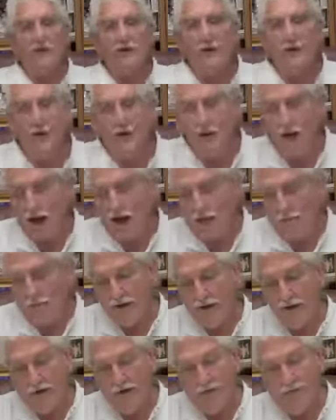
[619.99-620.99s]
You know, I
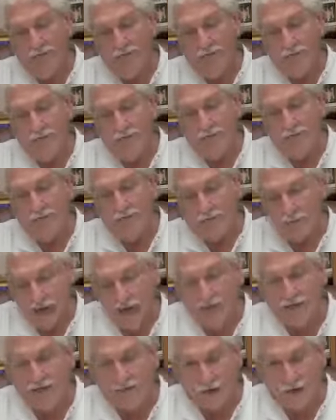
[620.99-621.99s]
mean,
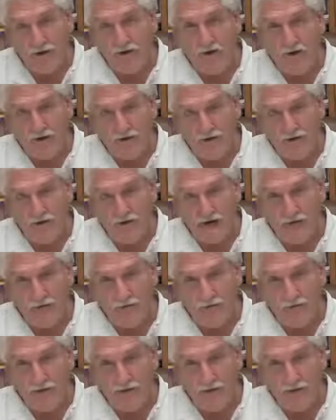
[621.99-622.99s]
that's pretty
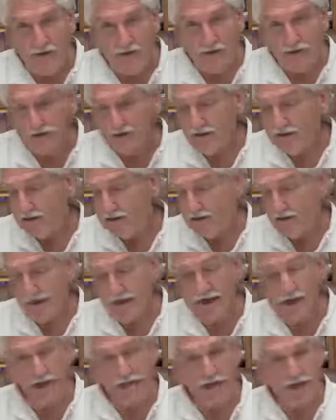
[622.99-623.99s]
incredible. This
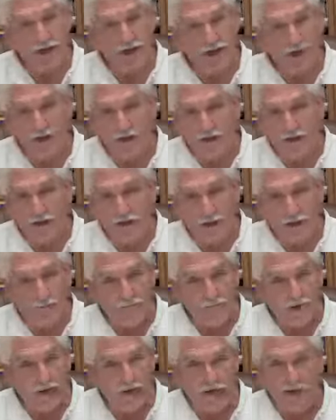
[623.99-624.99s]
lady's tearing it
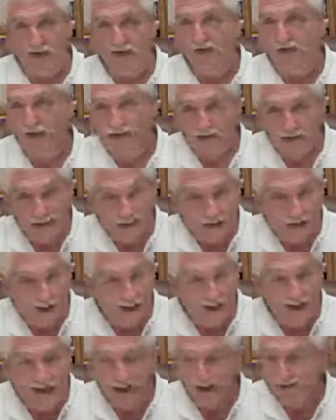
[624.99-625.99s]
up, man.
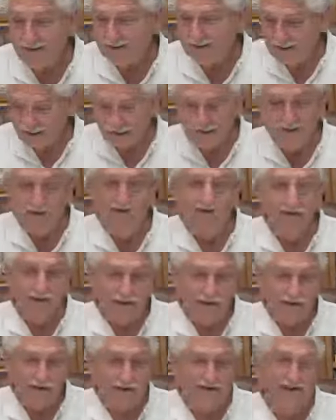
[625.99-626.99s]
I mean, you're
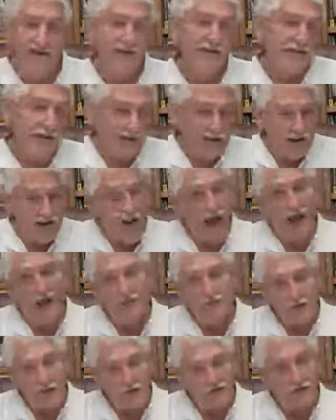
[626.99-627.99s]
going to see the
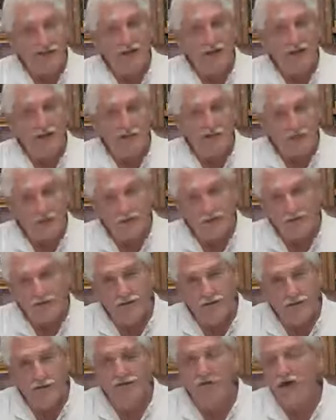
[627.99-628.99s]
after video too.
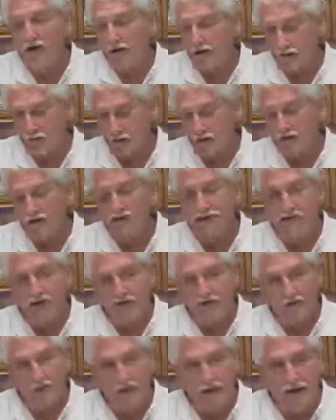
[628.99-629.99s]
You saw the one in
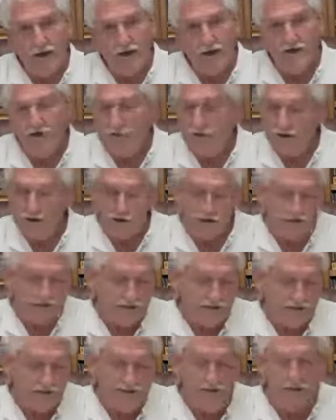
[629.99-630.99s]
seven months. Where do you
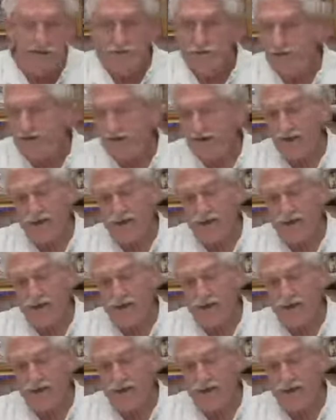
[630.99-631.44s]
see this one?